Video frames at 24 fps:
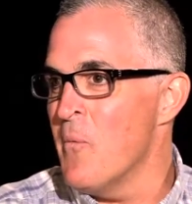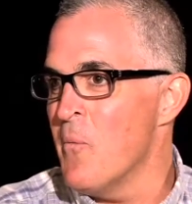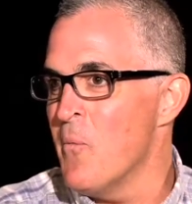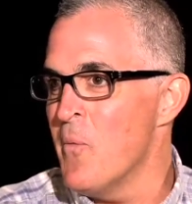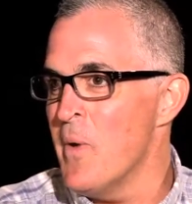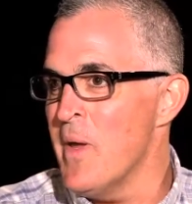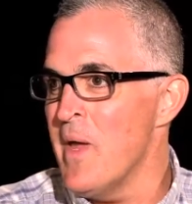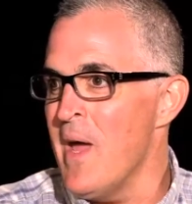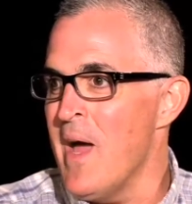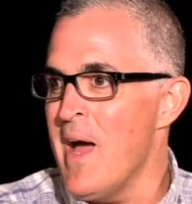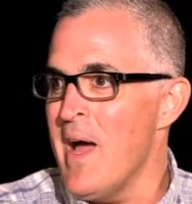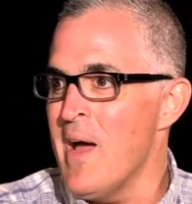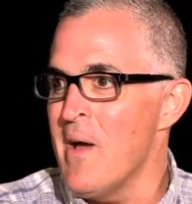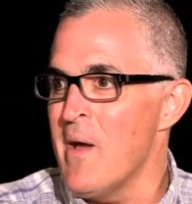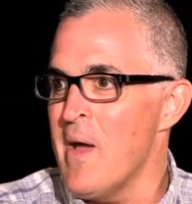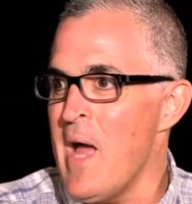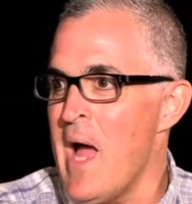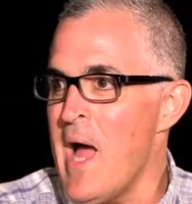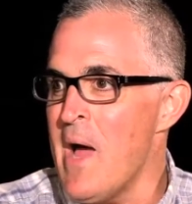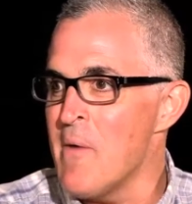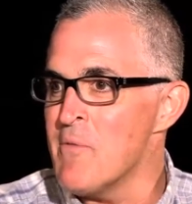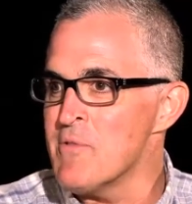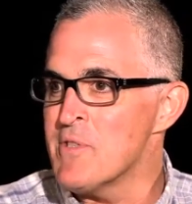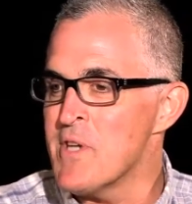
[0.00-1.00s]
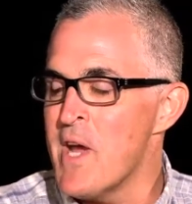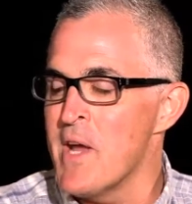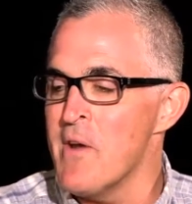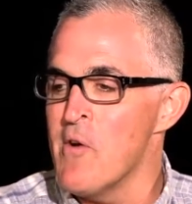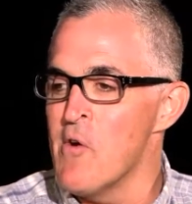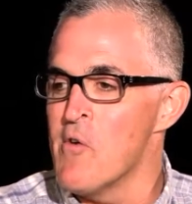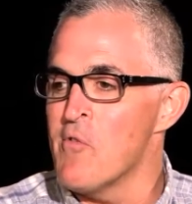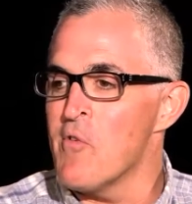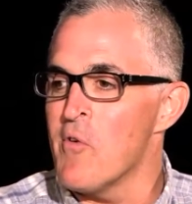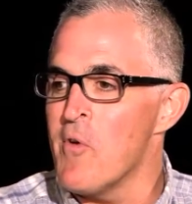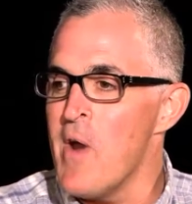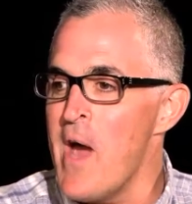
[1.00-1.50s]
I was kind
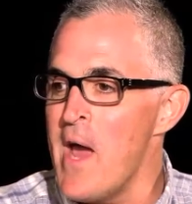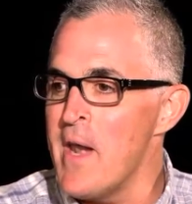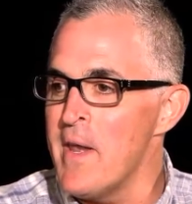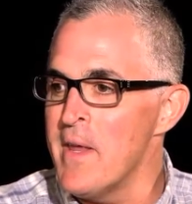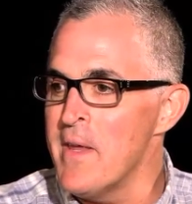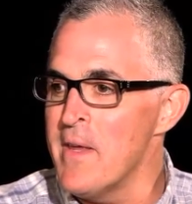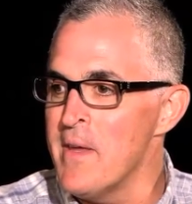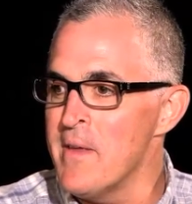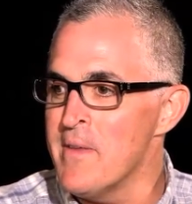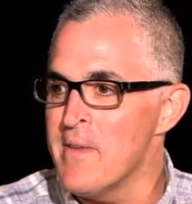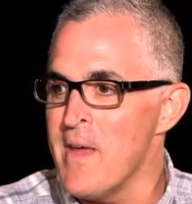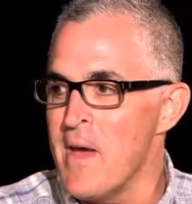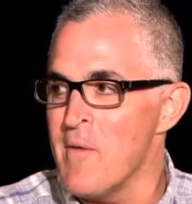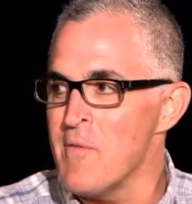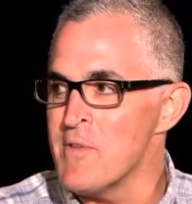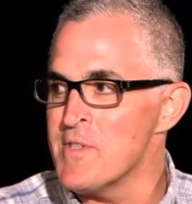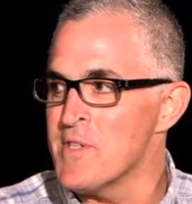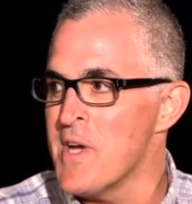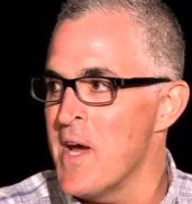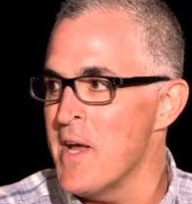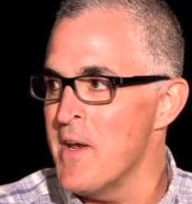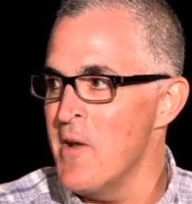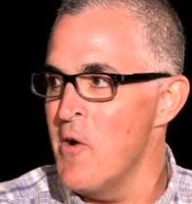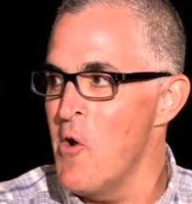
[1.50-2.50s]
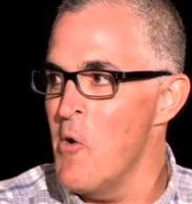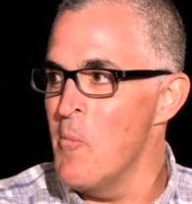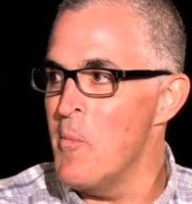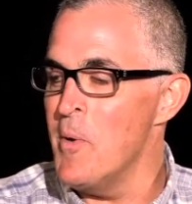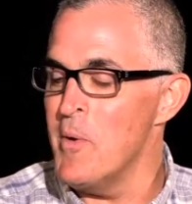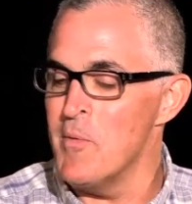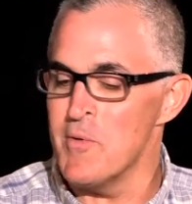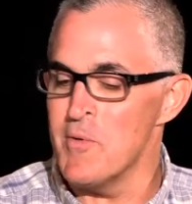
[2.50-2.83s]
of overriding it. I was kind of hoping it